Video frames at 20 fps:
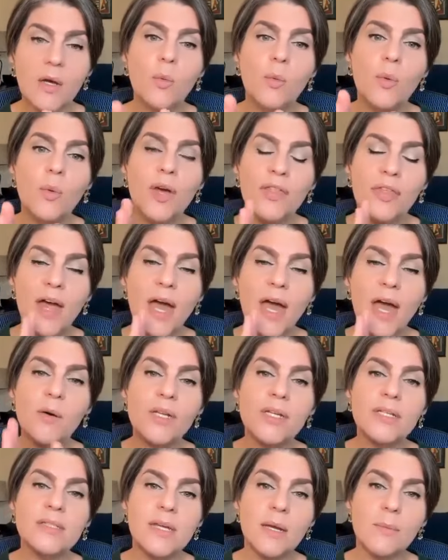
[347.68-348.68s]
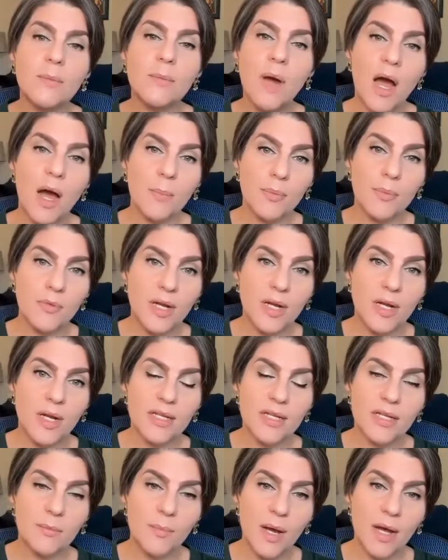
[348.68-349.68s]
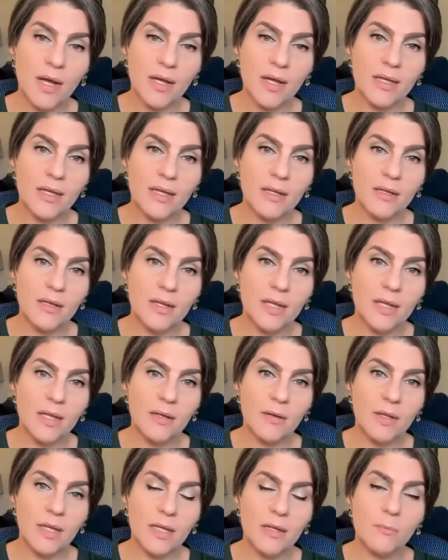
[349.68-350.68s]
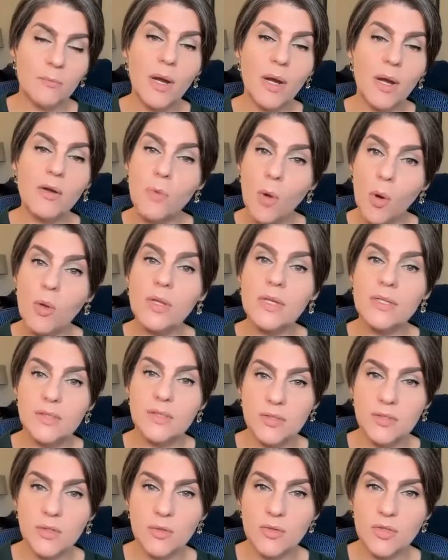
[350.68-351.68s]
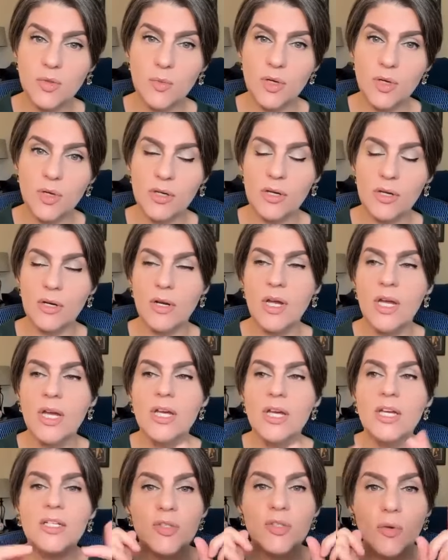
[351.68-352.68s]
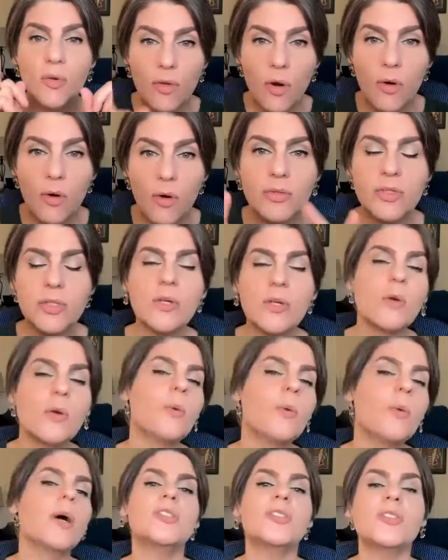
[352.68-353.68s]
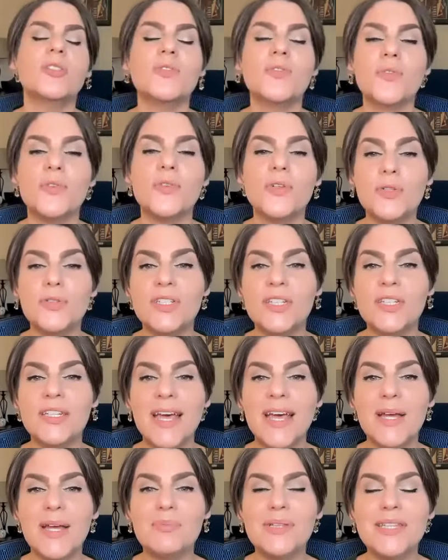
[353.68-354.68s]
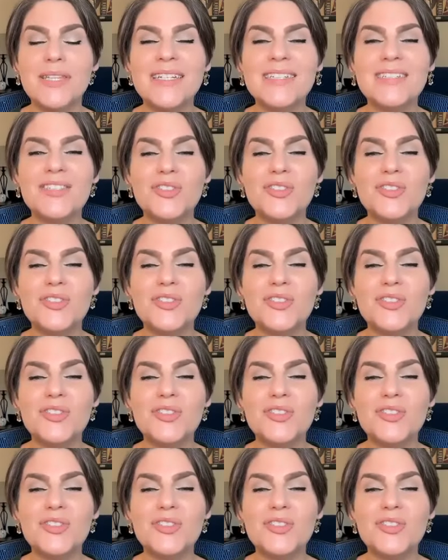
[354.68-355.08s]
with how it is i'm operating in my in in in my role as a social worker so those are the questions for you today please